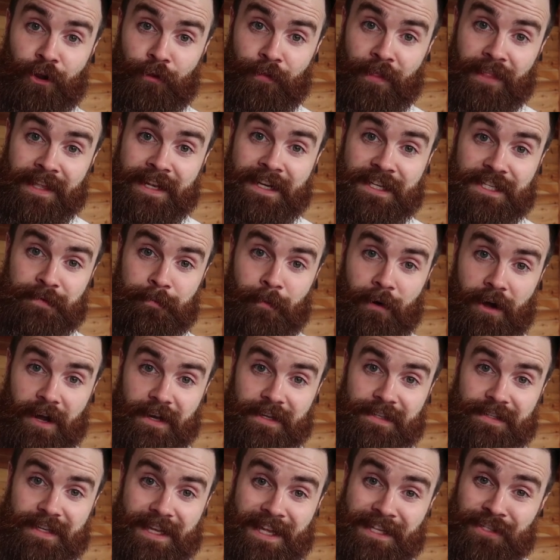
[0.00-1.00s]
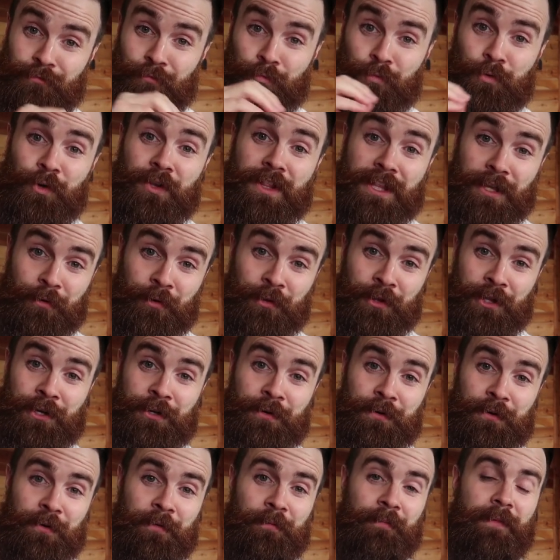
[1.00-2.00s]
there in the Linux box. It's really, really
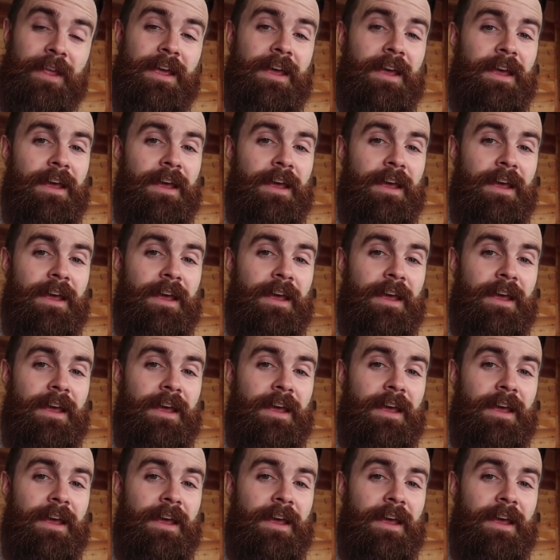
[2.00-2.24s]
cool.